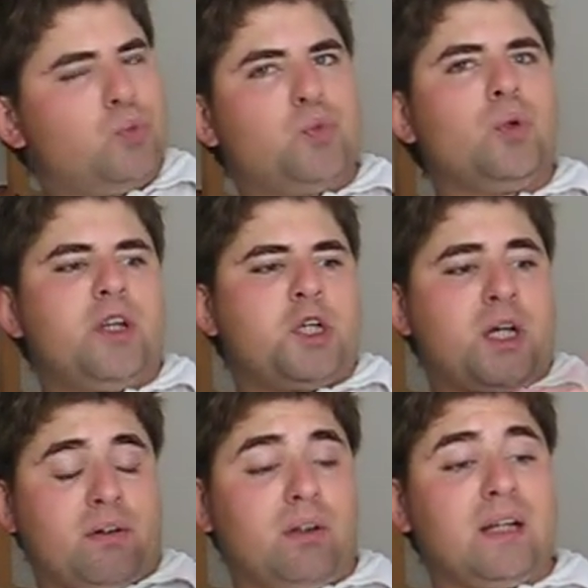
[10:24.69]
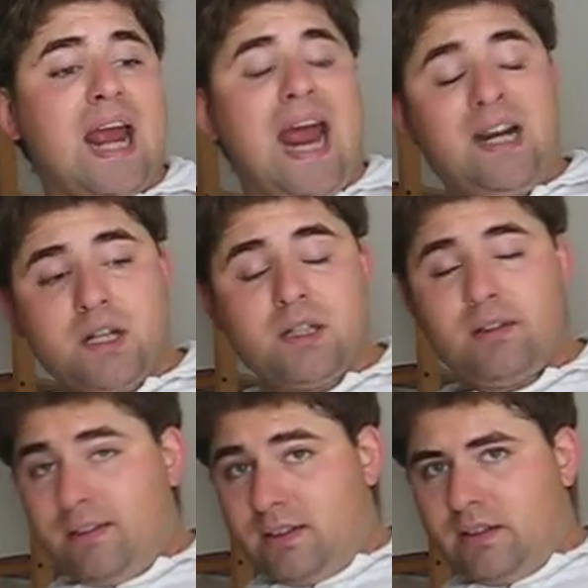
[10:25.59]
fully general, and
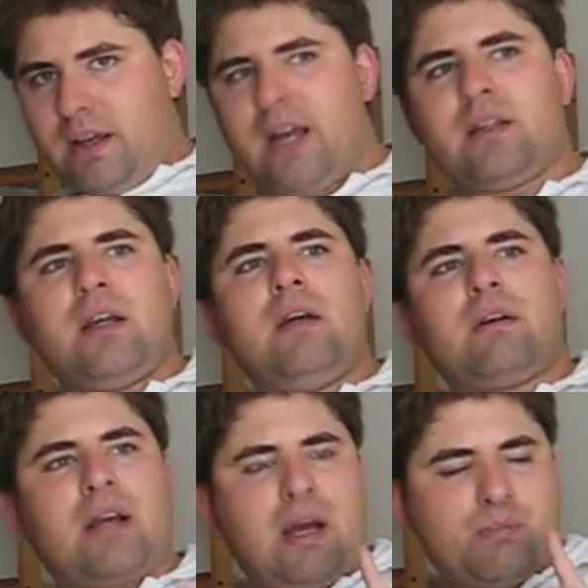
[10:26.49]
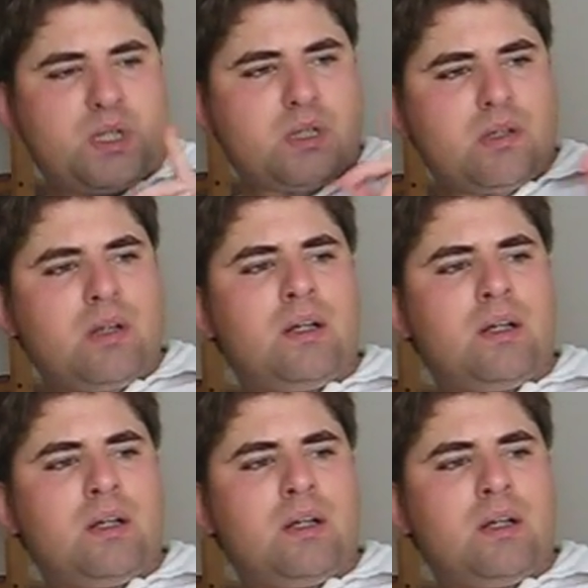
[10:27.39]
here comes